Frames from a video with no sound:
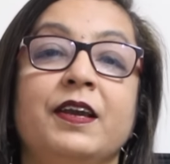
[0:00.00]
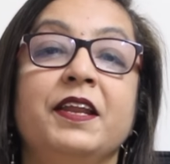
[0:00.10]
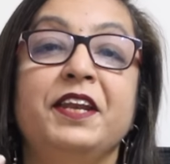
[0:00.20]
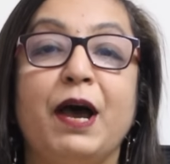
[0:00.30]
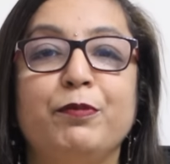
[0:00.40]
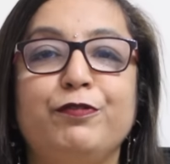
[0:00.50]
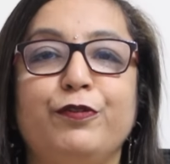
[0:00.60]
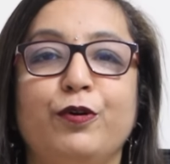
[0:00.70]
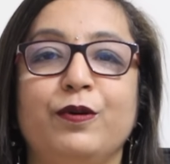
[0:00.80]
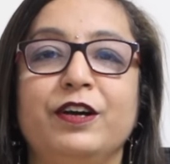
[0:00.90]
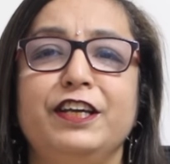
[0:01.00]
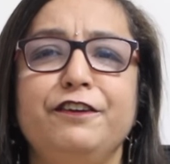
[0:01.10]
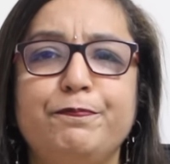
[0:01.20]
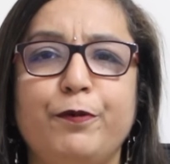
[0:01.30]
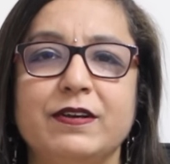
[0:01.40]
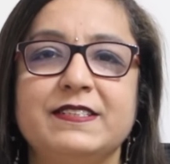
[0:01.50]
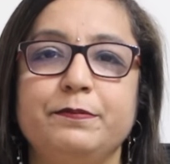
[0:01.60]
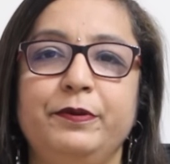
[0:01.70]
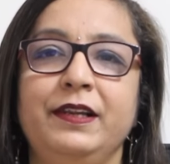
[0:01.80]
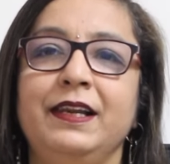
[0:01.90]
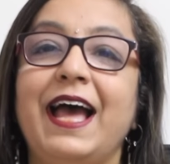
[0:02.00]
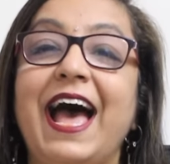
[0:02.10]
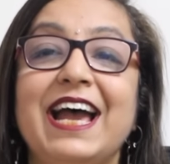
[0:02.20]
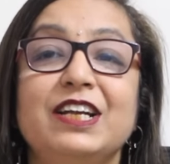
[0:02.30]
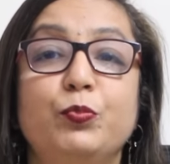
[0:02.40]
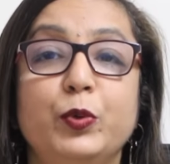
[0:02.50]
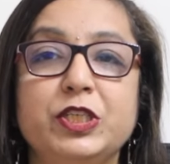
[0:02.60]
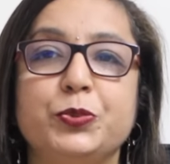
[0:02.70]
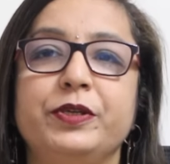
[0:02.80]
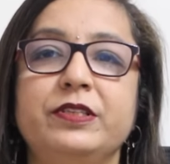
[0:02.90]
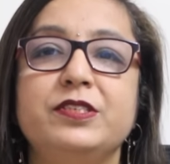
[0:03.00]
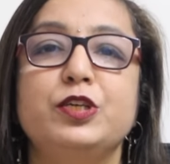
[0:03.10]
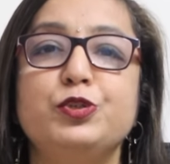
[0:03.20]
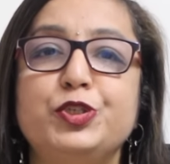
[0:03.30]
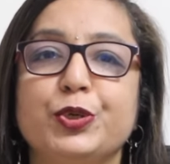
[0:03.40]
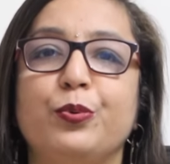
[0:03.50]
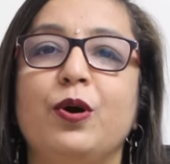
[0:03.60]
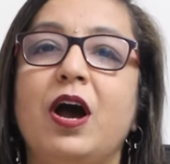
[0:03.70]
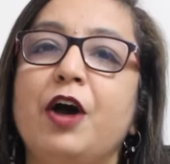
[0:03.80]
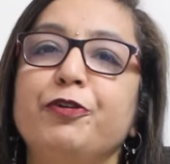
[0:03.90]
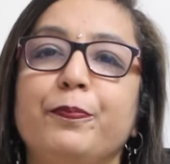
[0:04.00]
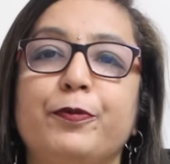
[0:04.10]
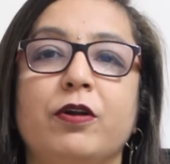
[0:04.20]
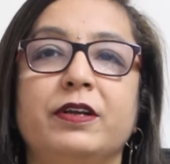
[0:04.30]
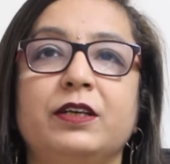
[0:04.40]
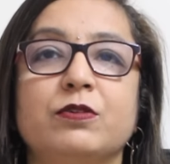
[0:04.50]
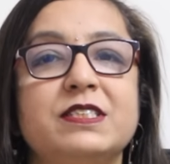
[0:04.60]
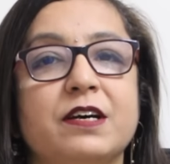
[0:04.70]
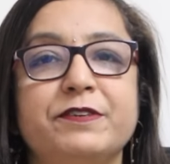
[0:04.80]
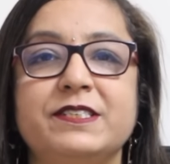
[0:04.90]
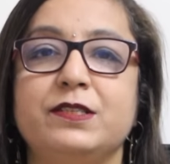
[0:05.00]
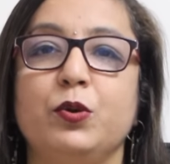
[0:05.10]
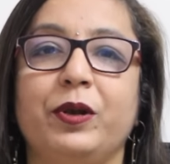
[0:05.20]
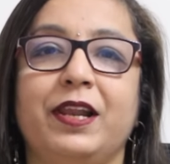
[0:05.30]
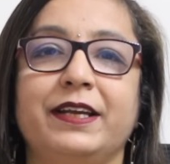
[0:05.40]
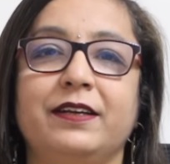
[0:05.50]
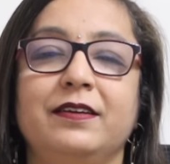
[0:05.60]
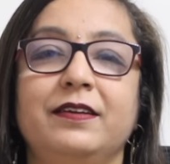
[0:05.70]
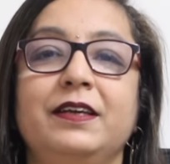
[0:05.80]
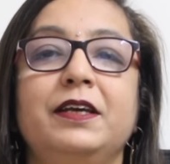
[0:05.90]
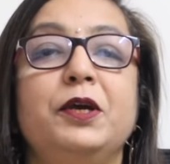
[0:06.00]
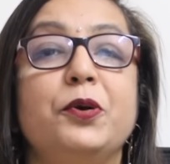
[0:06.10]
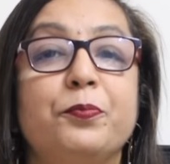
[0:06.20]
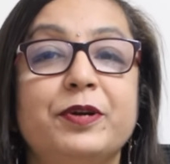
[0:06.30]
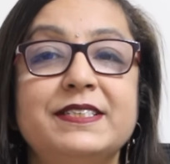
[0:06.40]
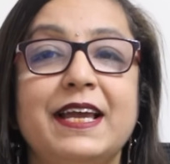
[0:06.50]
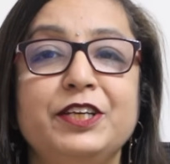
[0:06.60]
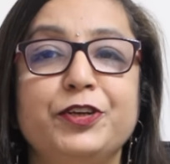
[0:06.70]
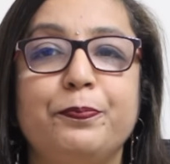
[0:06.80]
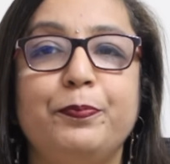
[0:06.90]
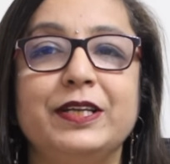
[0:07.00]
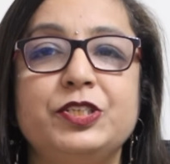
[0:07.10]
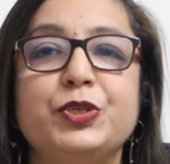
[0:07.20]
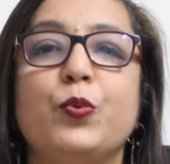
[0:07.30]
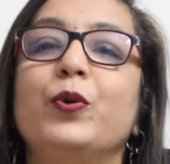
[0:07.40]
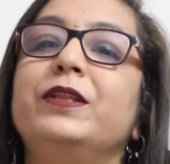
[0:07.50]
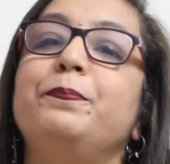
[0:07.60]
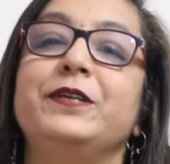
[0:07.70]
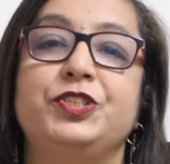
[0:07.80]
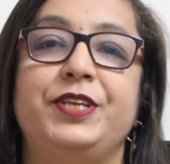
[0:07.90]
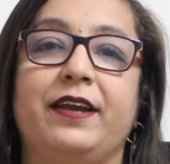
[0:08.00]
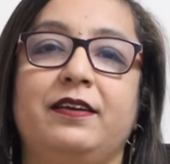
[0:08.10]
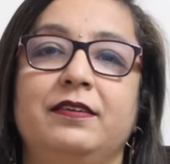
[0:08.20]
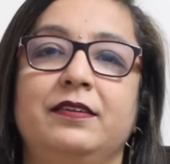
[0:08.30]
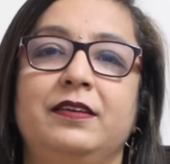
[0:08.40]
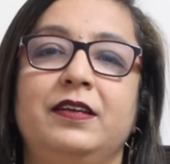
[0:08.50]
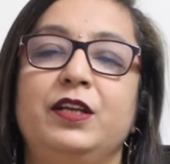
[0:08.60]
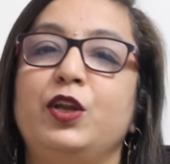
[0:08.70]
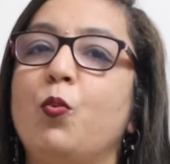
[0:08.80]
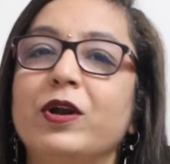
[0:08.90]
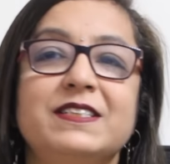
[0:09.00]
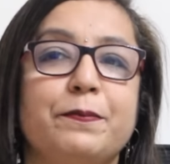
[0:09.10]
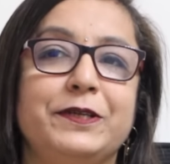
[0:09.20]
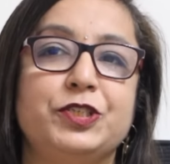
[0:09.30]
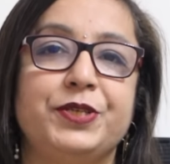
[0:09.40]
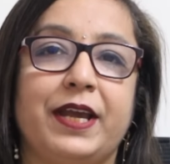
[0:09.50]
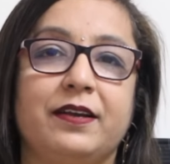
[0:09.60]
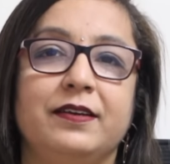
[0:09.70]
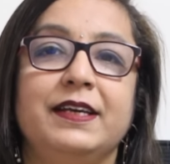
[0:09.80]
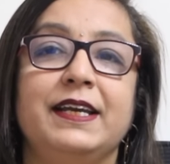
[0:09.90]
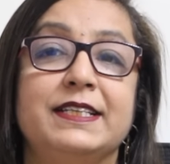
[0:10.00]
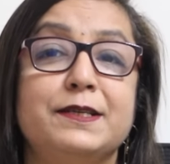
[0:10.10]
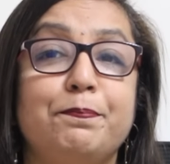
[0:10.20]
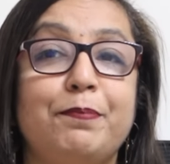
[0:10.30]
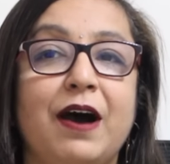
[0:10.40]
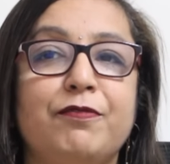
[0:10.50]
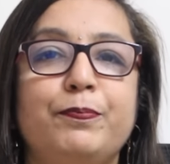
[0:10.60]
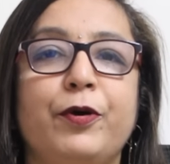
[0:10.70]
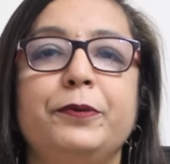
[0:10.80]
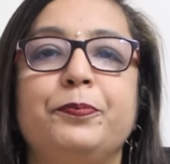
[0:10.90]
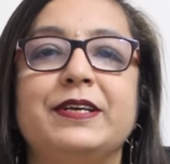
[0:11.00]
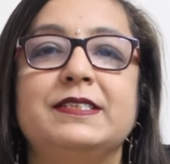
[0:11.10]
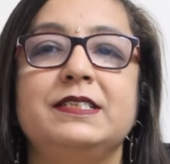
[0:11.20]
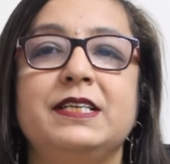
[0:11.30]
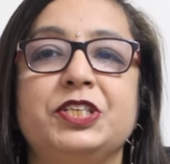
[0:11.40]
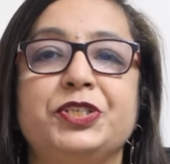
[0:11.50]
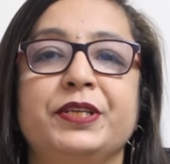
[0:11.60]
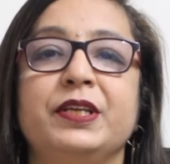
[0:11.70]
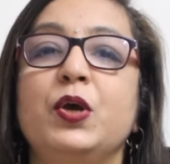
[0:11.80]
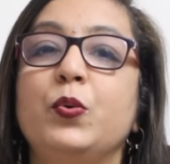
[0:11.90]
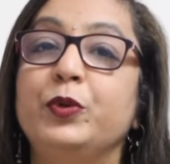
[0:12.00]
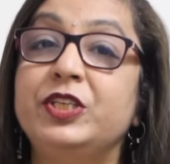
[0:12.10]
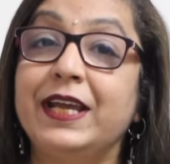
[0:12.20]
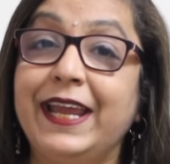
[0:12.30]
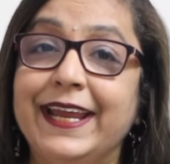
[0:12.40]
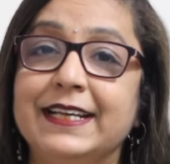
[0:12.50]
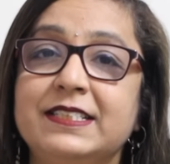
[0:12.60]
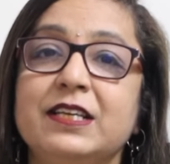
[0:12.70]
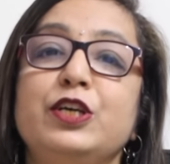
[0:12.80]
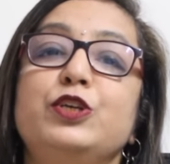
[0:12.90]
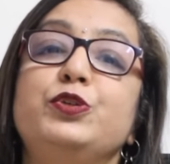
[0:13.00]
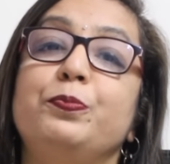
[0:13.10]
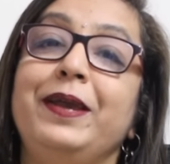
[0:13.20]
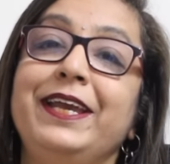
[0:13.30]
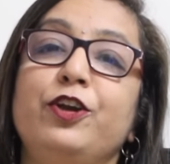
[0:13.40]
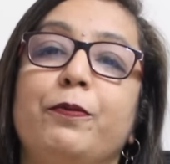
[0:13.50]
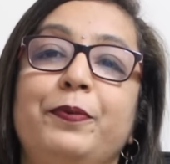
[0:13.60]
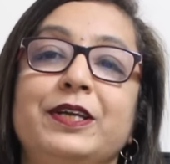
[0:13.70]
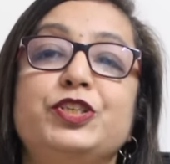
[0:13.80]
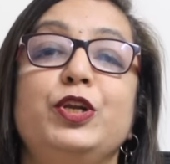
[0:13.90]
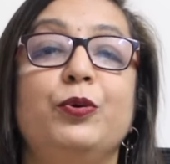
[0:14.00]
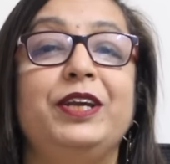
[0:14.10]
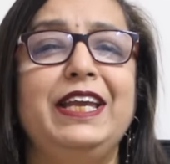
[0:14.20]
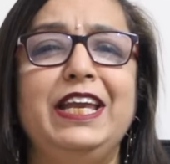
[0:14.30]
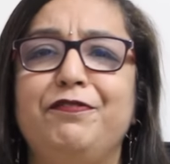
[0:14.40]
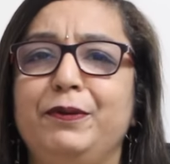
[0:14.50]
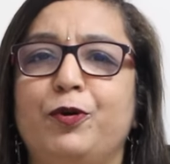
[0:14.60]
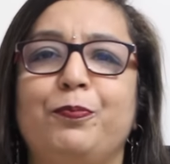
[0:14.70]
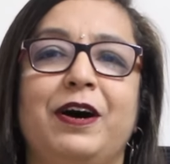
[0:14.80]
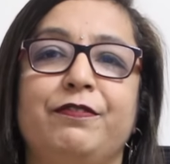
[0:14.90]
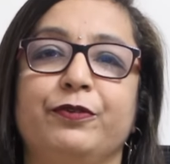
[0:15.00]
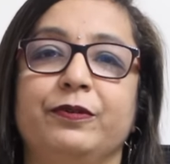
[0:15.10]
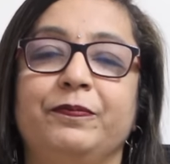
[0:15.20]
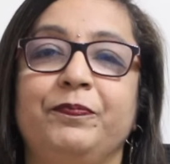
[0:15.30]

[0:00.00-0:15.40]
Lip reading: Number 4, if possible, add visuals to show how your product or service look like. Present your pitch with a pitch deck. Now, what is a pitch deck? It's a PowerPoint presentation which aids to make your pitch look even more powerful.